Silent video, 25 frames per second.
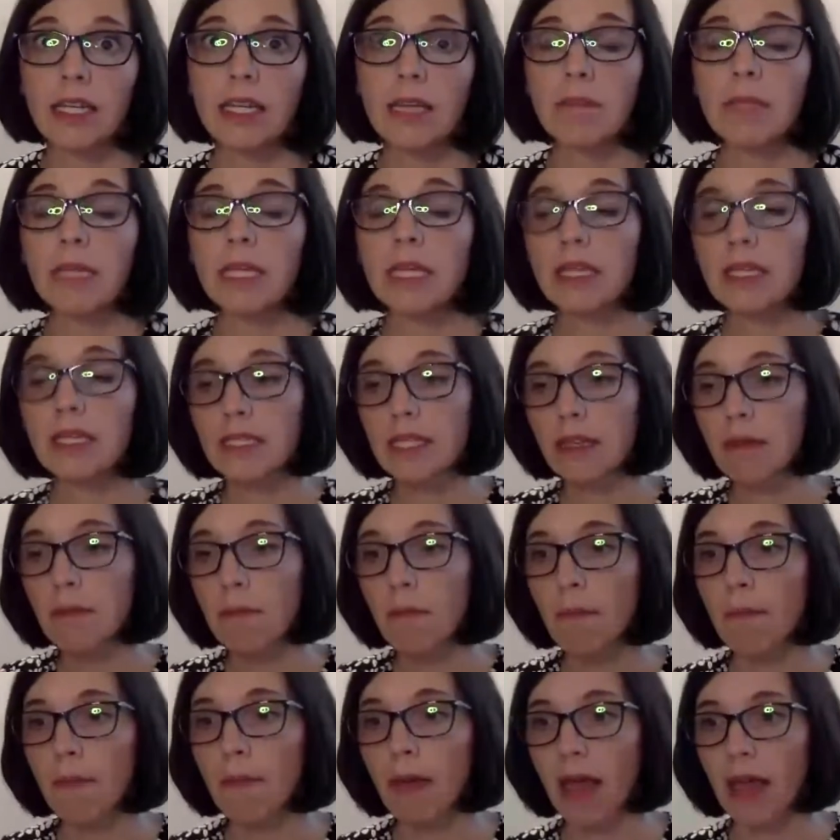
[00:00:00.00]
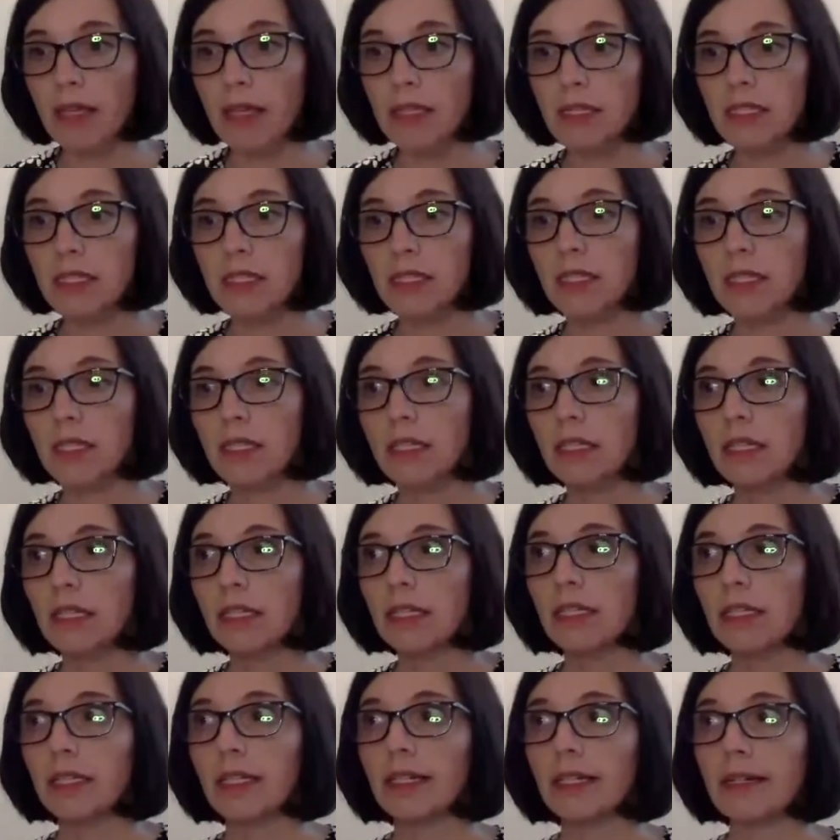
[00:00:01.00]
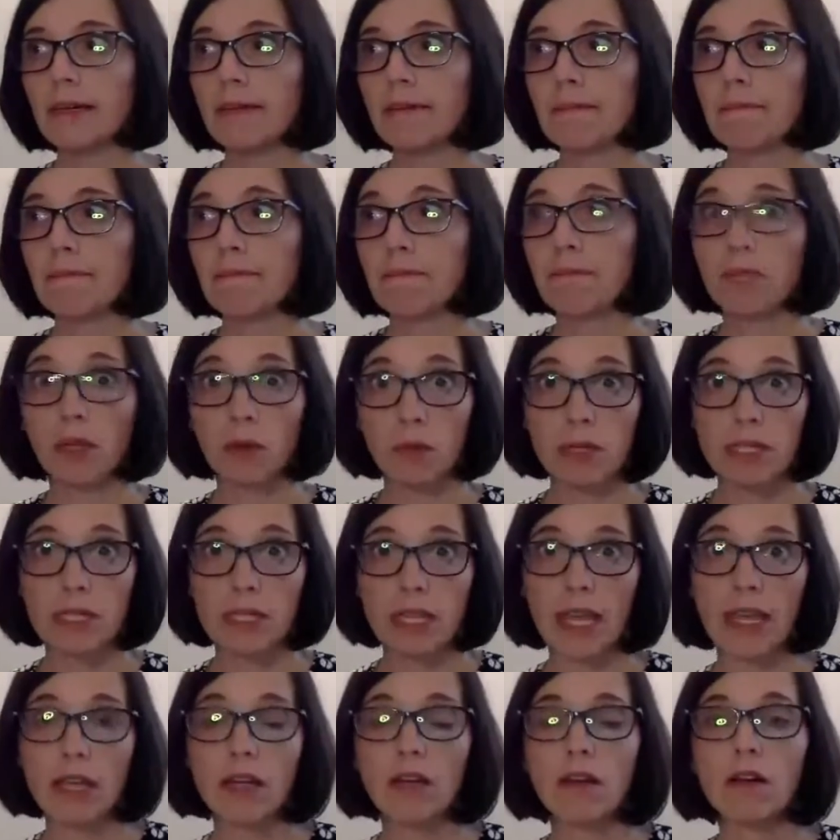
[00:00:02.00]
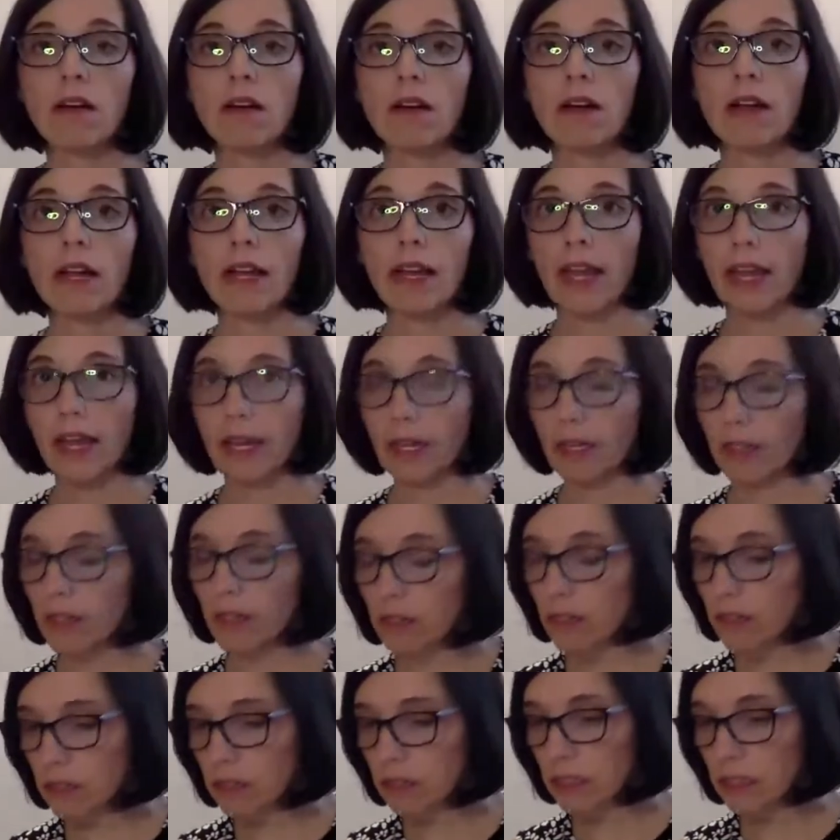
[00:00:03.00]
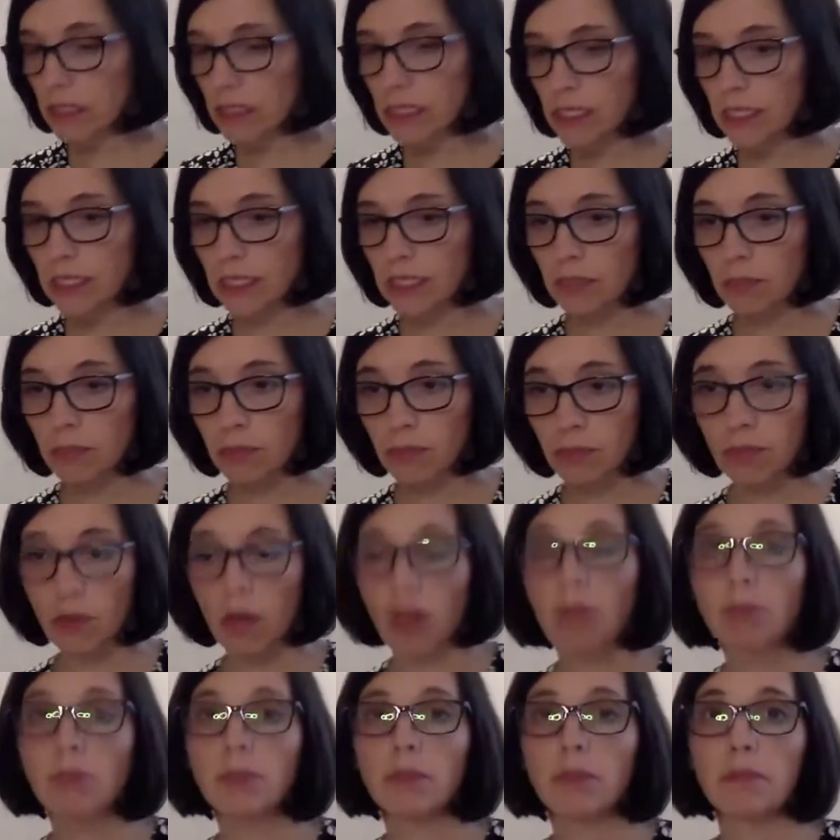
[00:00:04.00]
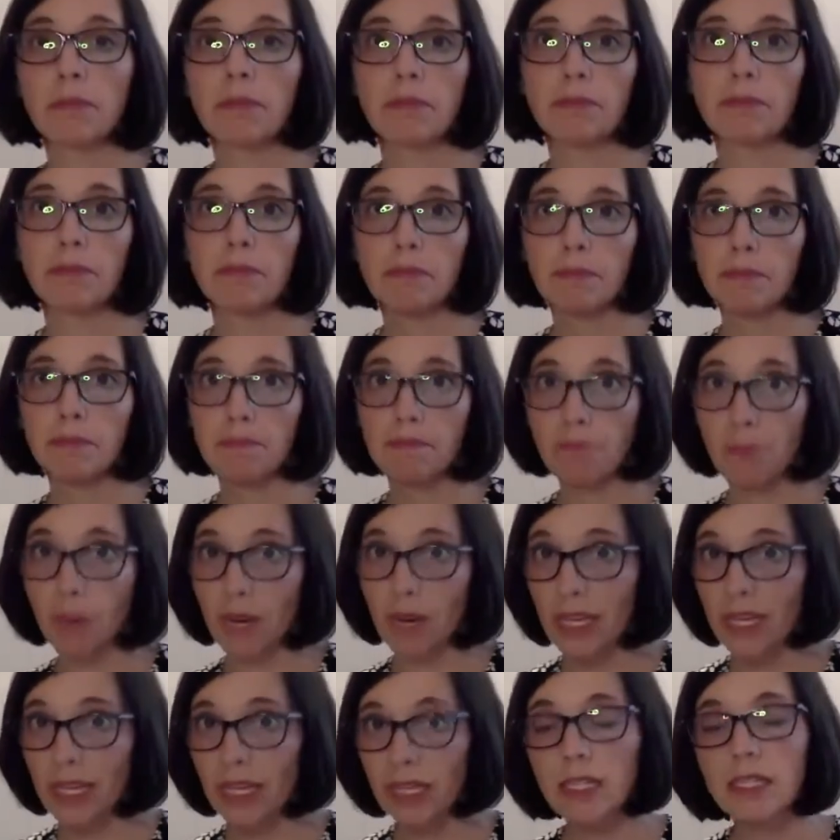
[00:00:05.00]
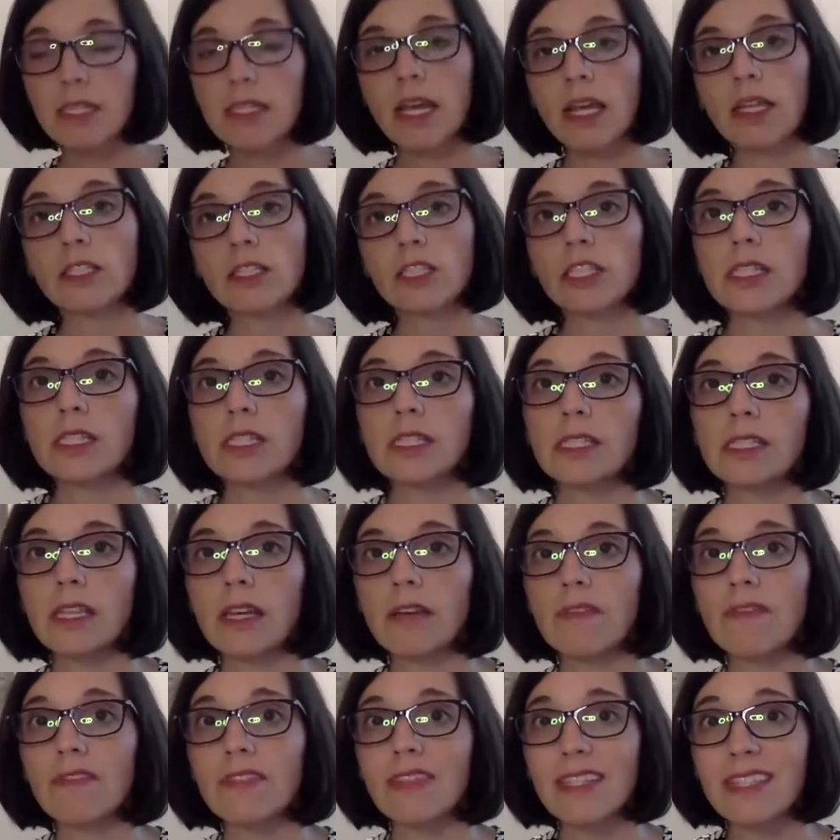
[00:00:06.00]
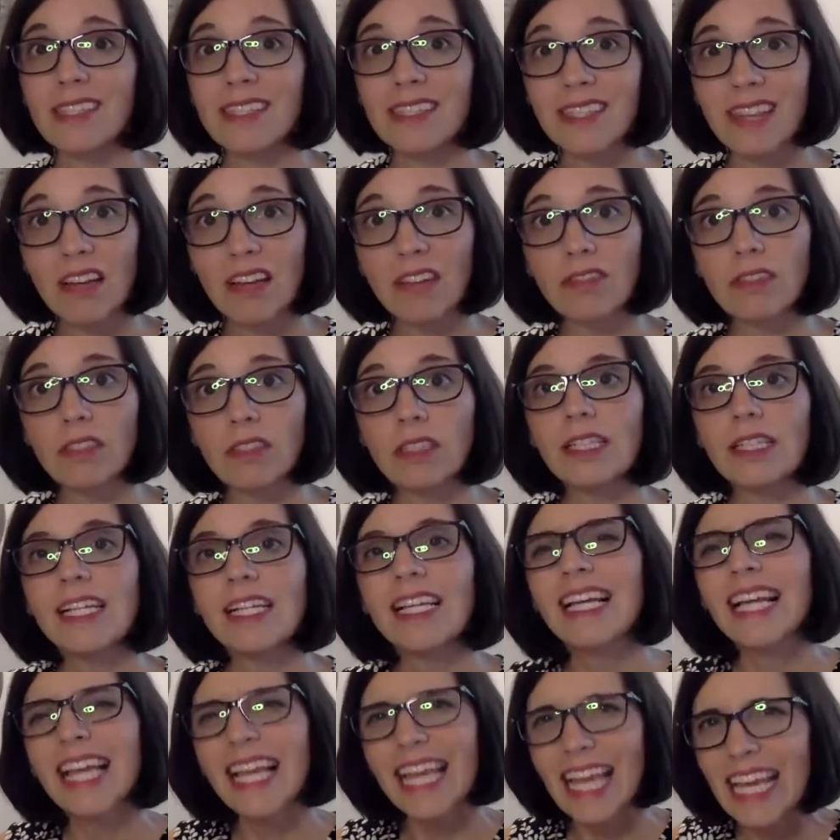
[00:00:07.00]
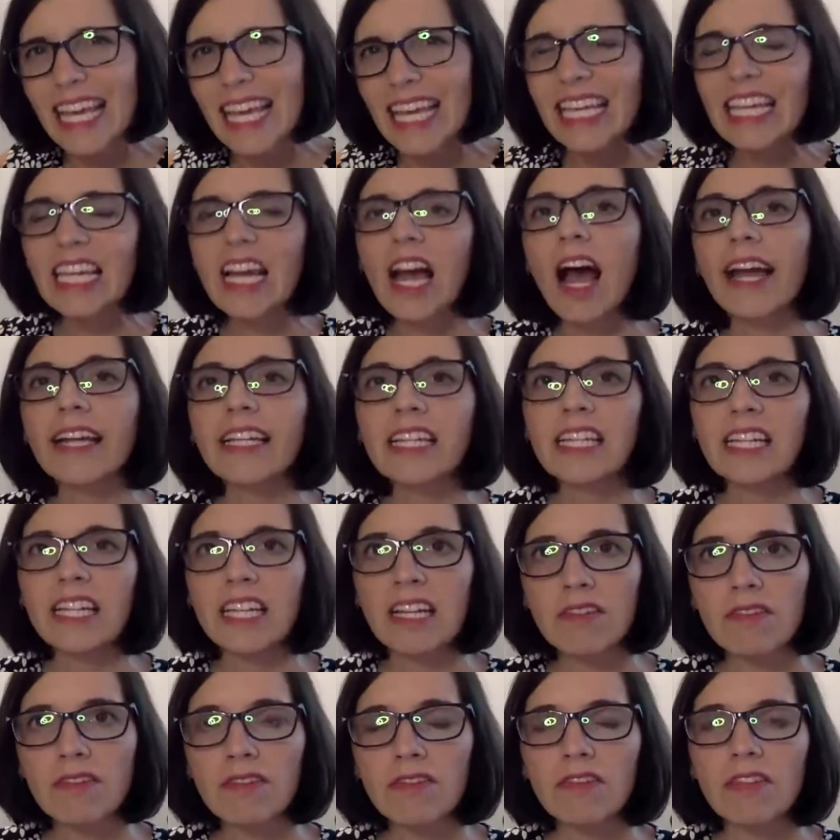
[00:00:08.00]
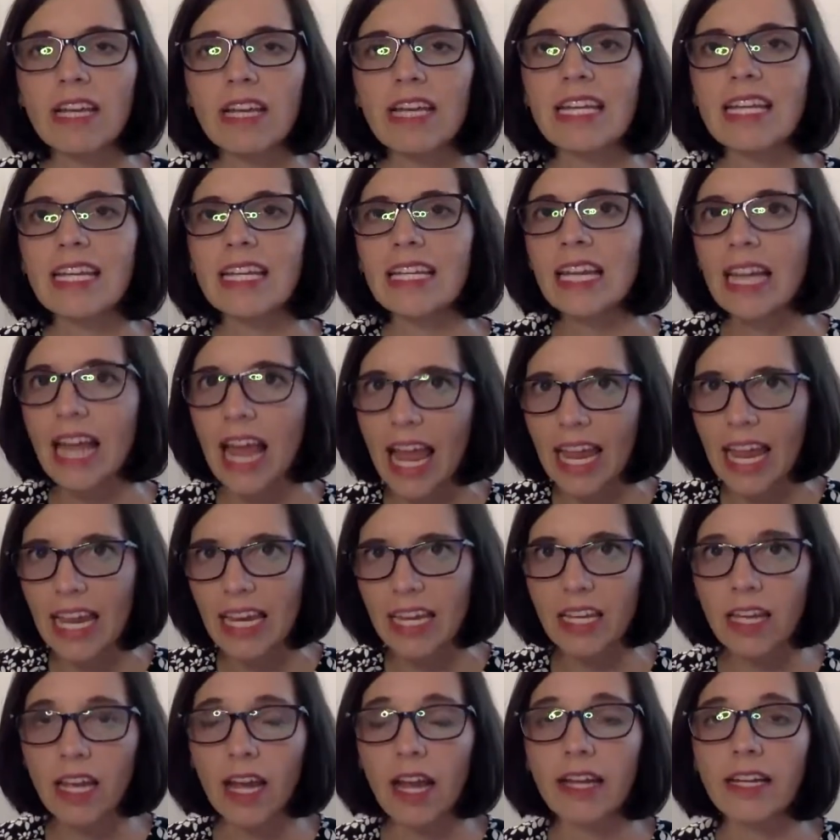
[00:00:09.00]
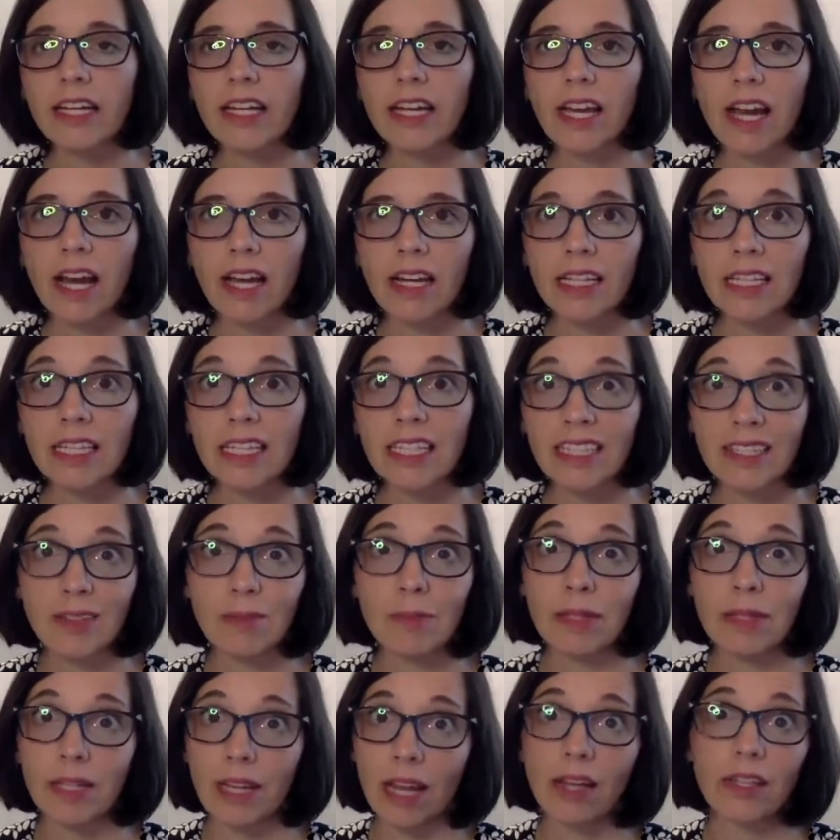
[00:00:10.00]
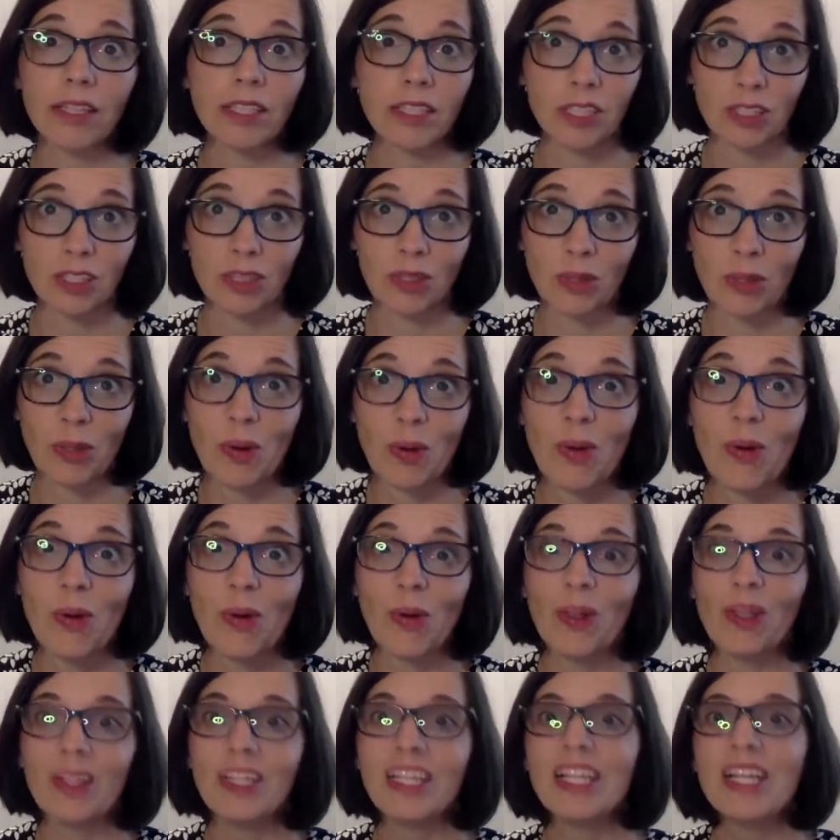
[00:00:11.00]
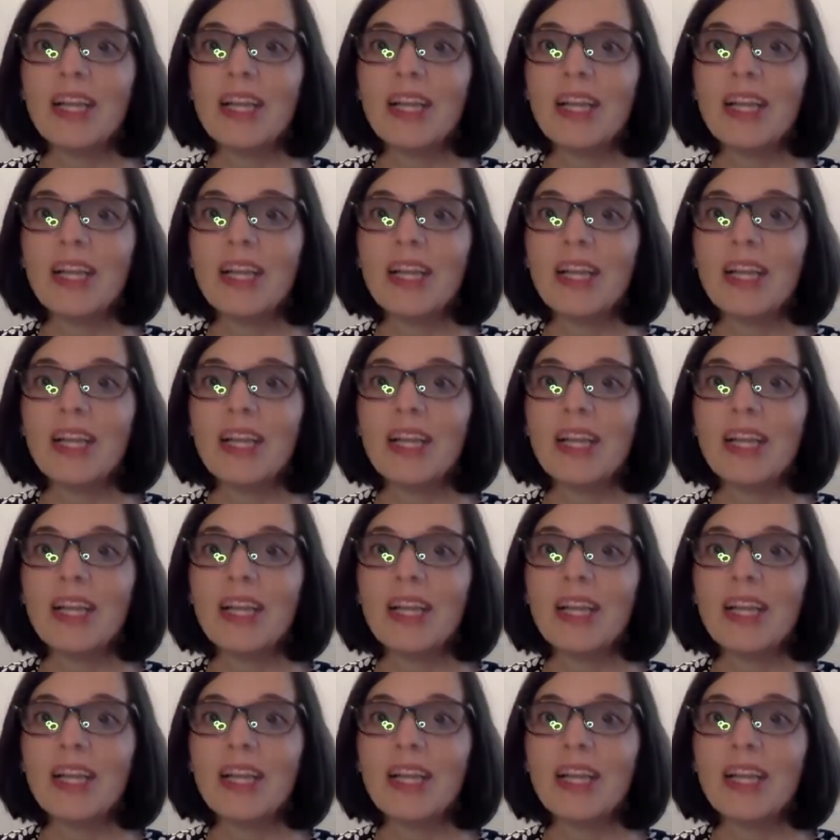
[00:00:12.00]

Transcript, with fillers: because it meant um, there was anger, and anger is a problem, right? Contention is of the devil. It kind of conflated and it kind of got a little bit out of control.